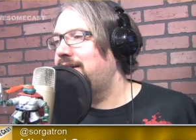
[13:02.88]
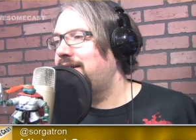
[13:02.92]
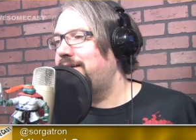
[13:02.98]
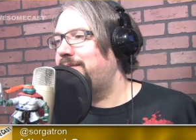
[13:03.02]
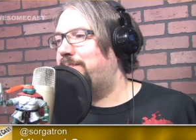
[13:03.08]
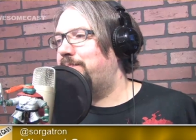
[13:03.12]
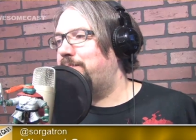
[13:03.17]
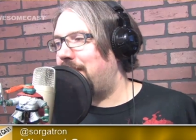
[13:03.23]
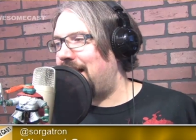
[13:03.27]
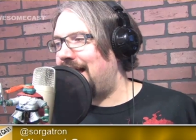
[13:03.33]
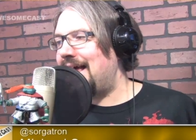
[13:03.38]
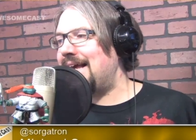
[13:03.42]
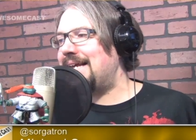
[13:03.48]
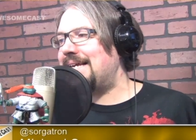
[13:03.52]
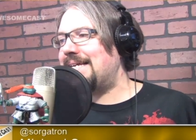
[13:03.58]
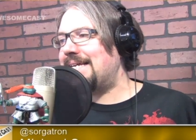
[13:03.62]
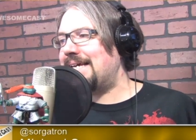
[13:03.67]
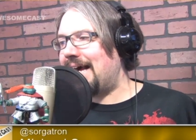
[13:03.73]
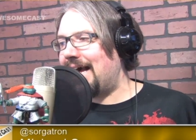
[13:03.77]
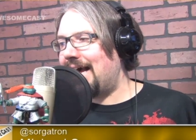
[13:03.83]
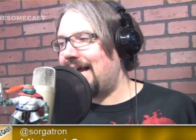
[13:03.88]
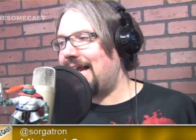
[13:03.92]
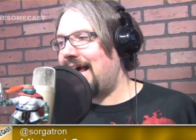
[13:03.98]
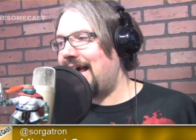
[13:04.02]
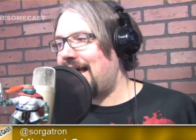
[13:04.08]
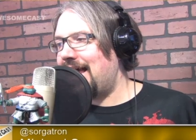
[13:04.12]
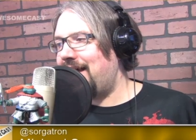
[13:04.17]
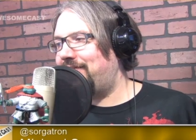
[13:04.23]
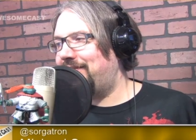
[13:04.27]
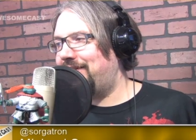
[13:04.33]
My God,
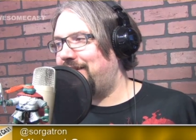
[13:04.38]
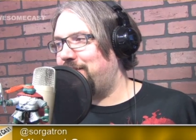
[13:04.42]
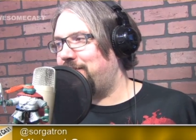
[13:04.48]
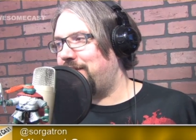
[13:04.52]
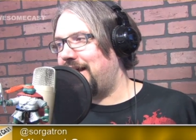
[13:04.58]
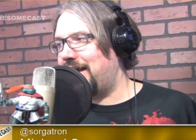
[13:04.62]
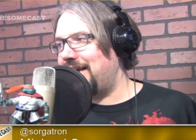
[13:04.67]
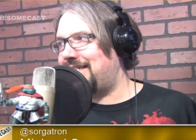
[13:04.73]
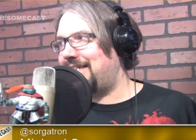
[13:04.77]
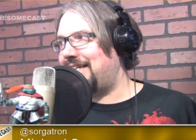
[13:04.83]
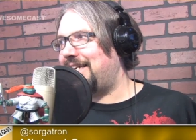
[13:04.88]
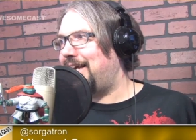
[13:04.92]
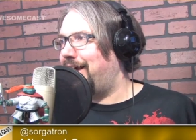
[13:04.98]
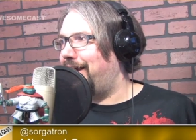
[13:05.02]
I have no idea.